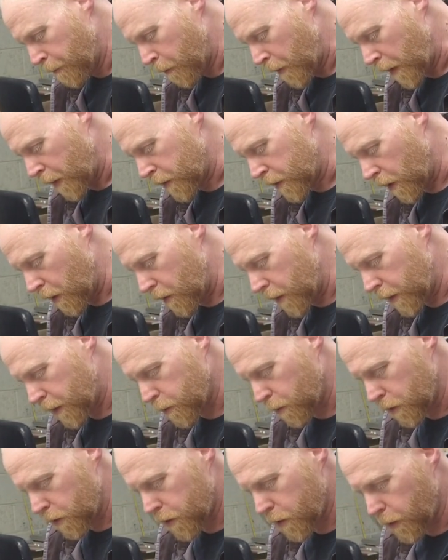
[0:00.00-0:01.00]
So this
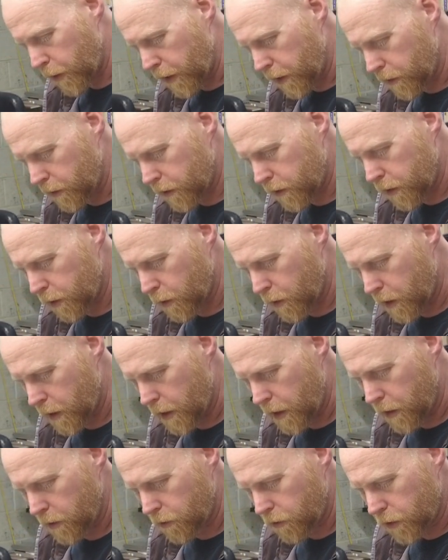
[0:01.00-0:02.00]
one's going on to
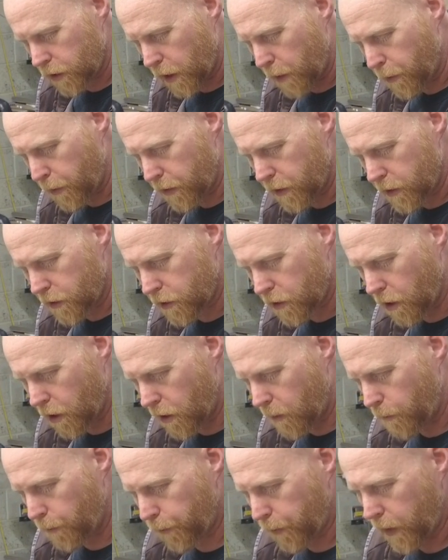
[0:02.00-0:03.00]
an unzipper that's
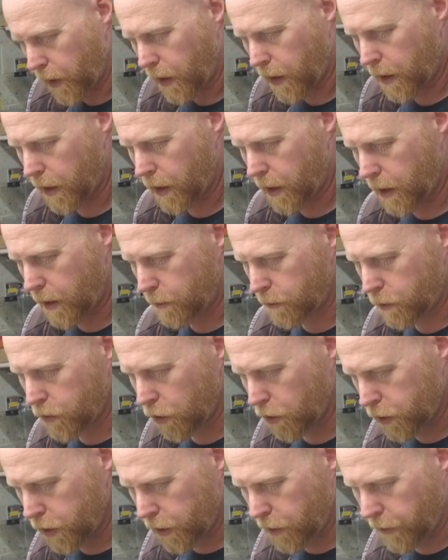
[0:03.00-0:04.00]
got
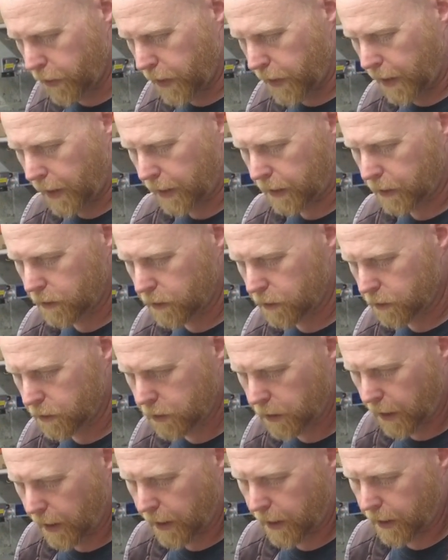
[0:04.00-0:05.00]
toxic green
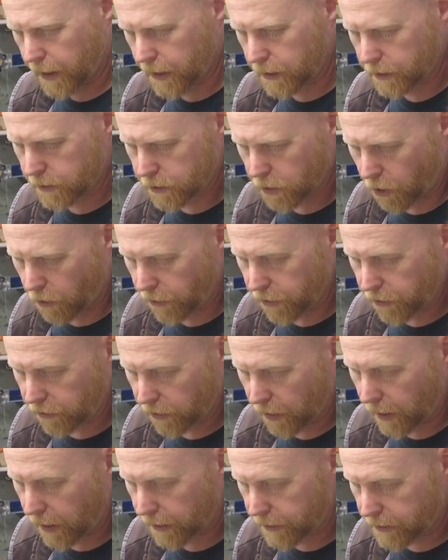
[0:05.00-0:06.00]
handles and orange
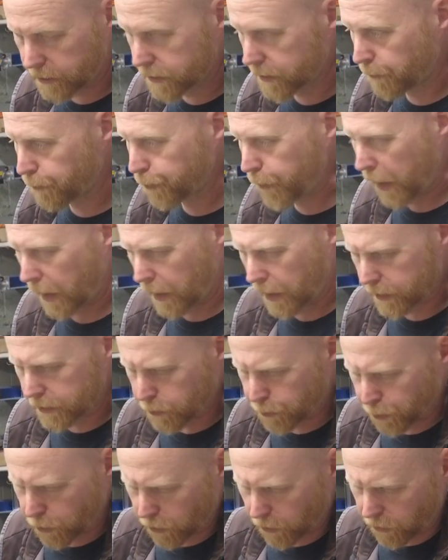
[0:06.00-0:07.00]
liners. I like
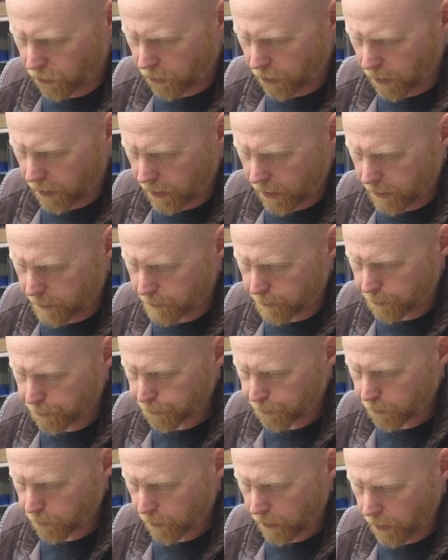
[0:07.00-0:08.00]
to put the
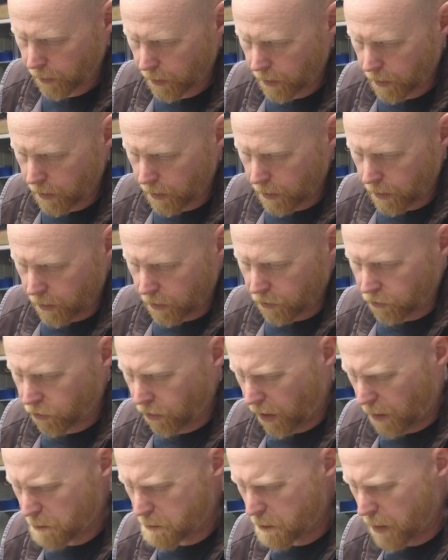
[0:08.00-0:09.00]

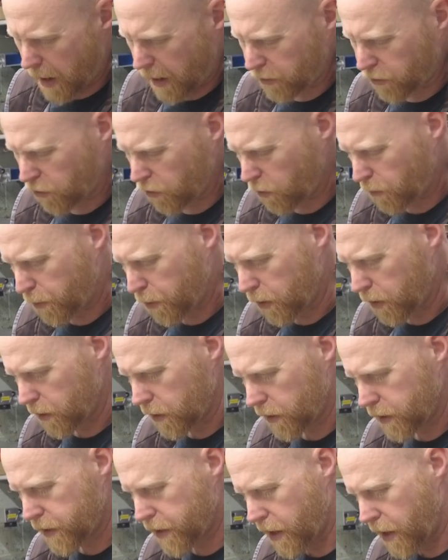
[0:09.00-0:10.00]
try and match up the
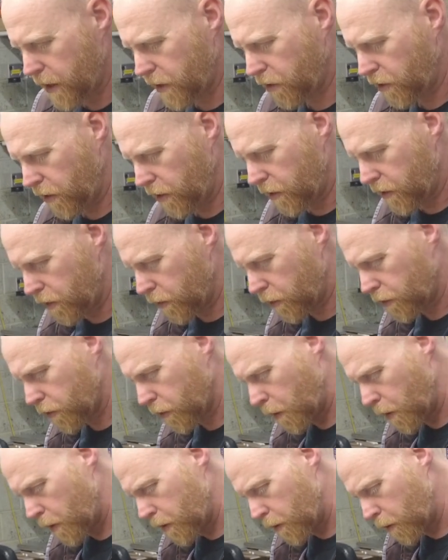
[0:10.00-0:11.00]
stitching to
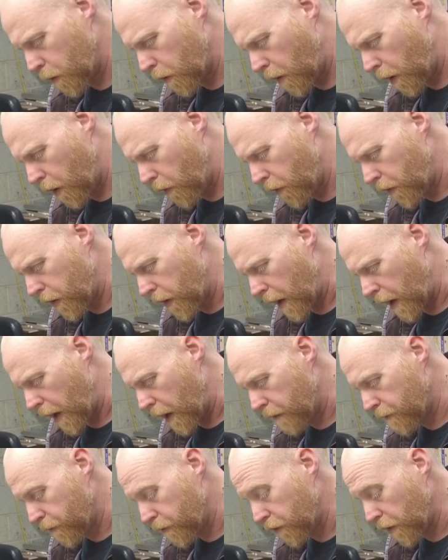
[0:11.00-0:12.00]
some on the
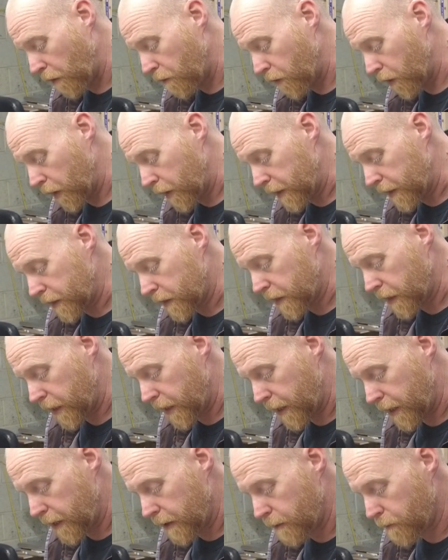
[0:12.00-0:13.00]
knife. Generally, it's
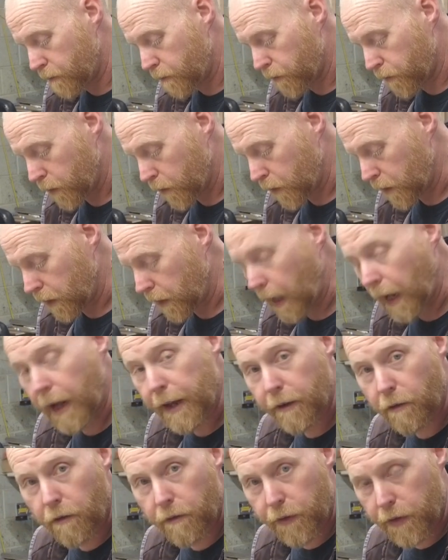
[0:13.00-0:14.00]
the
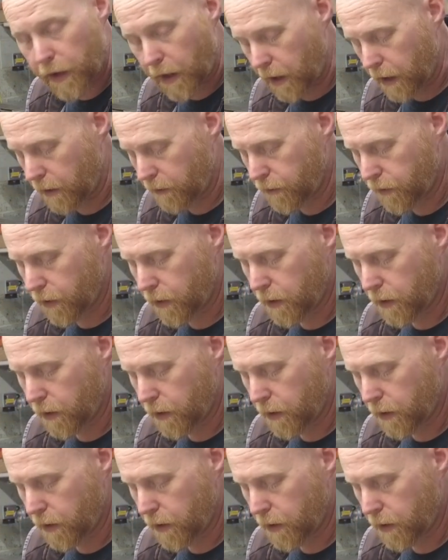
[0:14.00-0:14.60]
liner of the knife.